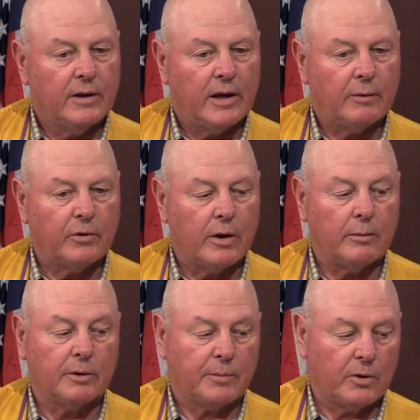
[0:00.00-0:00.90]
and we were
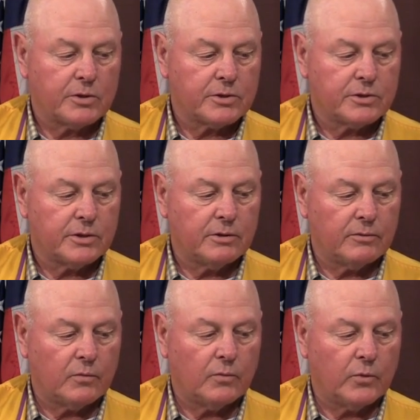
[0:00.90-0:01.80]
able to purchase it
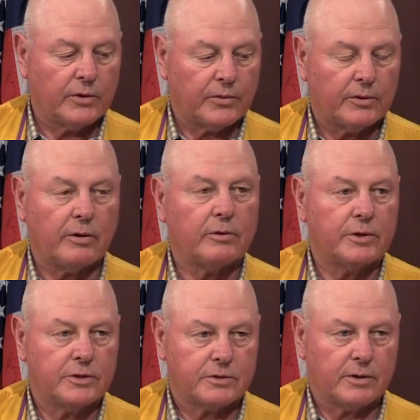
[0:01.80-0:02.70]
with another
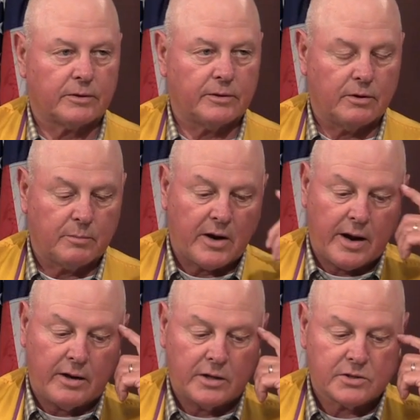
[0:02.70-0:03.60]
district
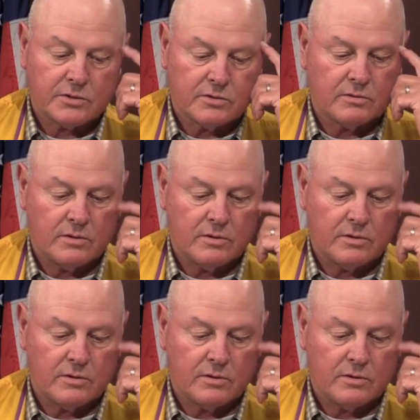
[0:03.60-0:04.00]
nearby us.